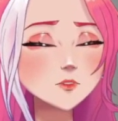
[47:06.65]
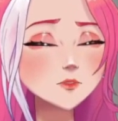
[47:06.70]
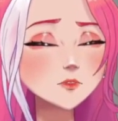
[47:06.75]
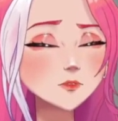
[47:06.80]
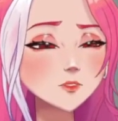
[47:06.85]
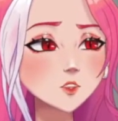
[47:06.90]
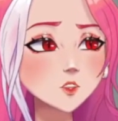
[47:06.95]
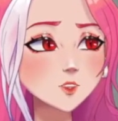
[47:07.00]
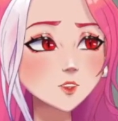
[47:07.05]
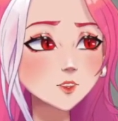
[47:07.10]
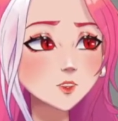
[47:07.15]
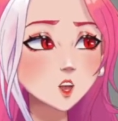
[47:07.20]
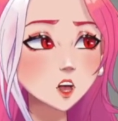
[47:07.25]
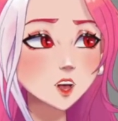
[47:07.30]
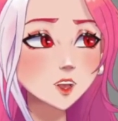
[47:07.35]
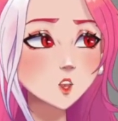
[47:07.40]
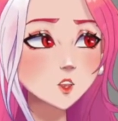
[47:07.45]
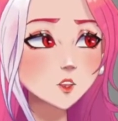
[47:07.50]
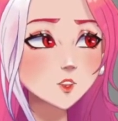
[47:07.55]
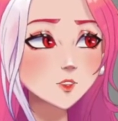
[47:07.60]
That's
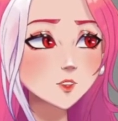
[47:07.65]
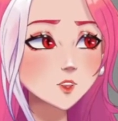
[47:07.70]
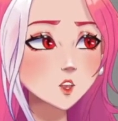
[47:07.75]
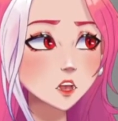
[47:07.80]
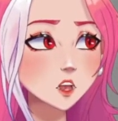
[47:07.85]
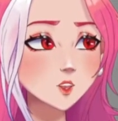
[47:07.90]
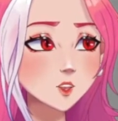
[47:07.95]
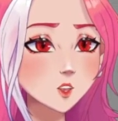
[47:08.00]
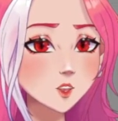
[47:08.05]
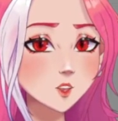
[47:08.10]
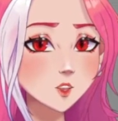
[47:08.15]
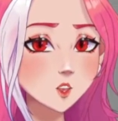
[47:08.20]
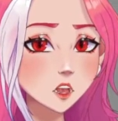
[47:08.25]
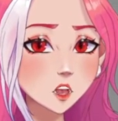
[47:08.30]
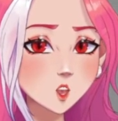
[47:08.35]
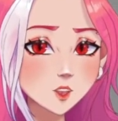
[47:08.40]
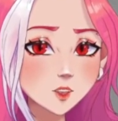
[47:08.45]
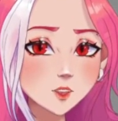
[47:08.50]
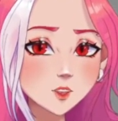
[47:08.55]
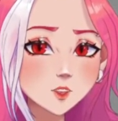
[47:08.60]
exactly what the Dark Mantle does.